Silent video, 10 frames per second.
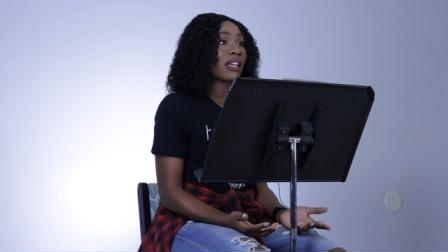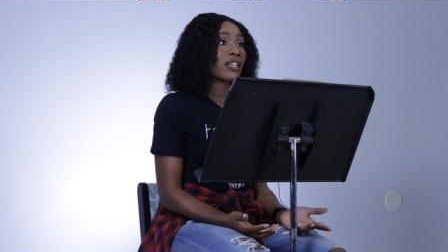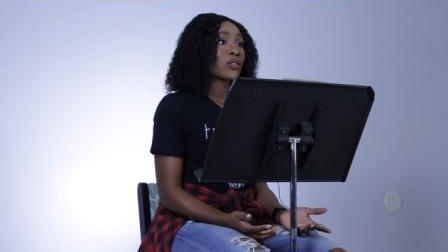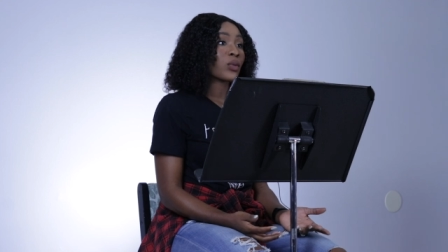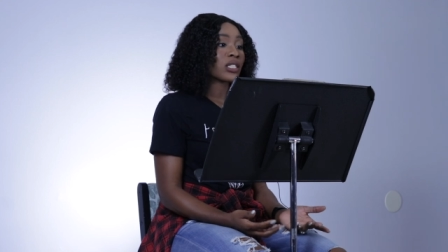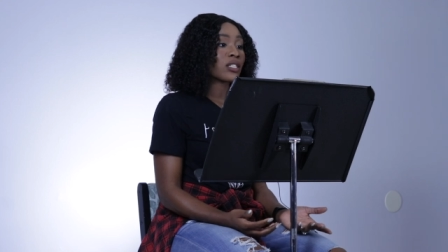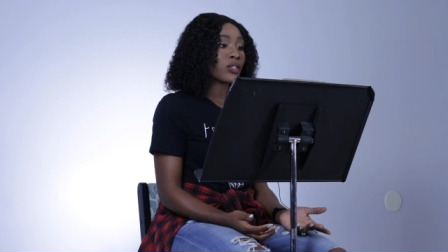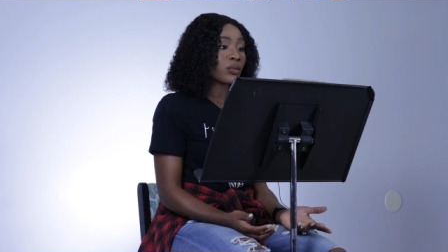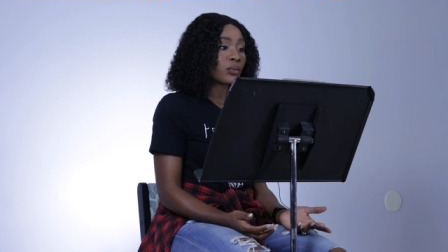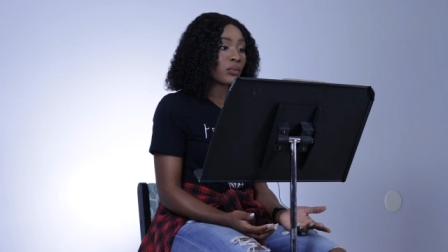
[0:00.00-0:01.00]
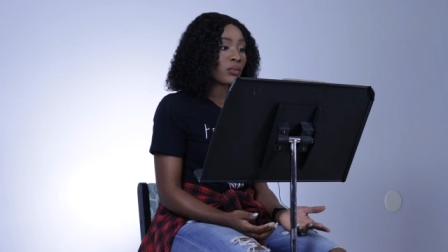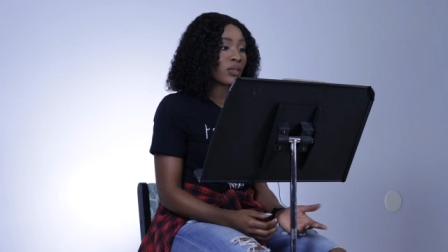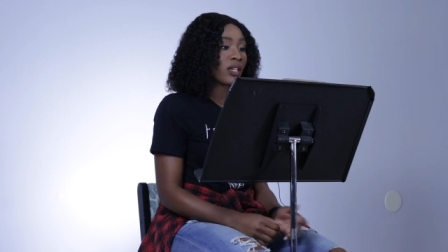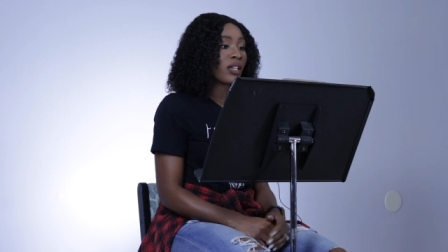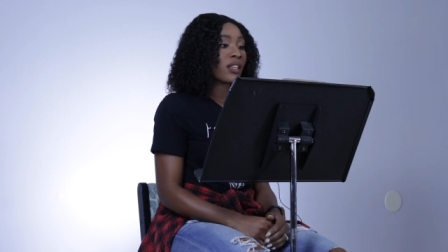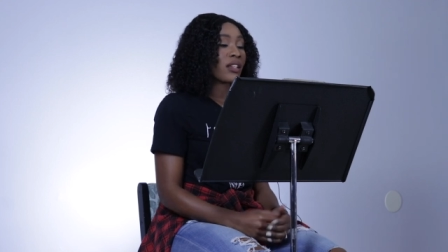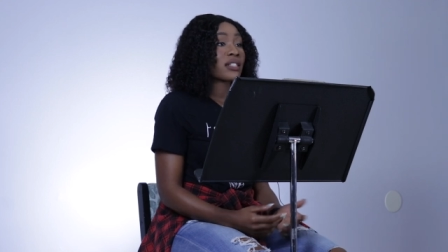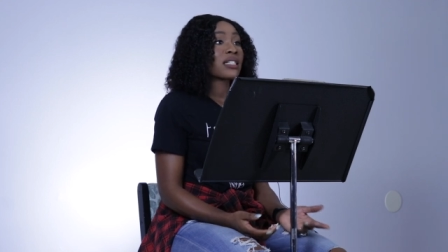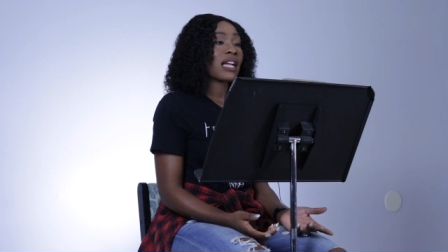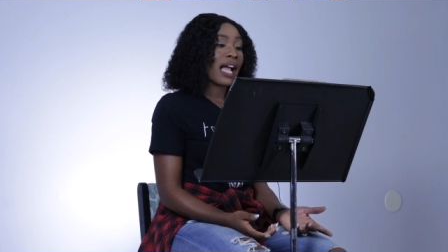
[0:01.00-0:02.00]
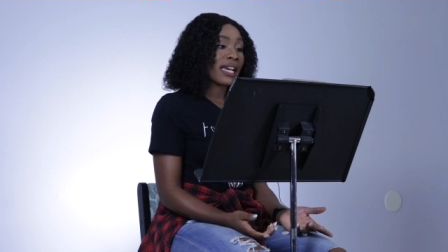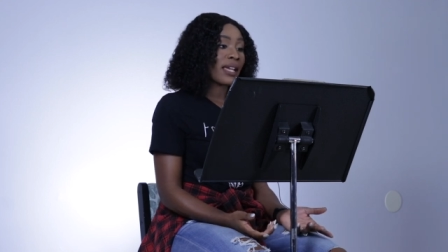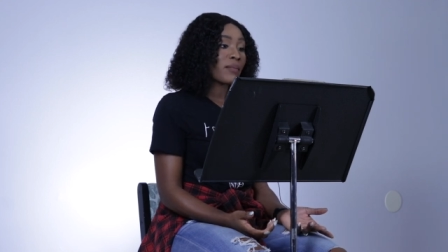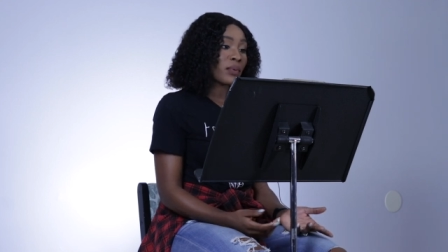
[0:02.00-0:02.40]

us what to do. There's a guy named